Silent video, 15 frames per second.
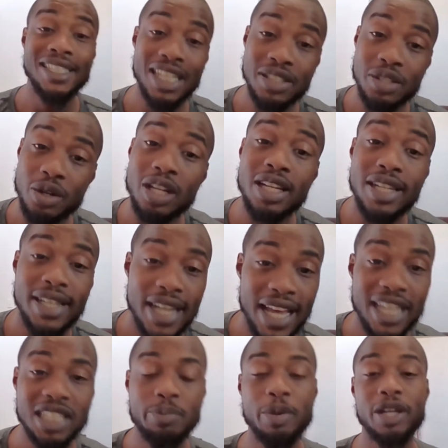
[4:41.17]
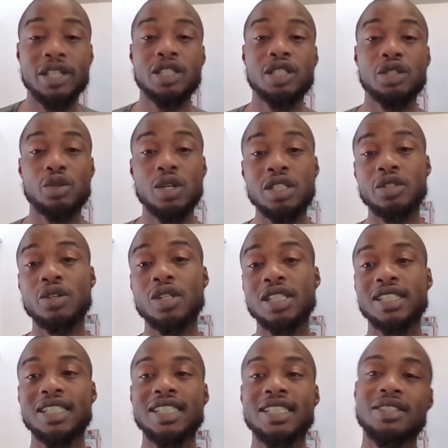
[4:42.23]
y'all, so the next pair of shorts on
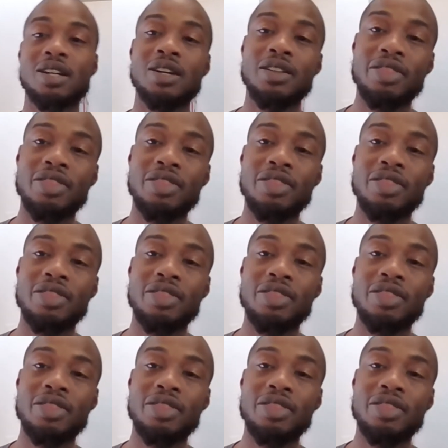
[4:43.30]
this list are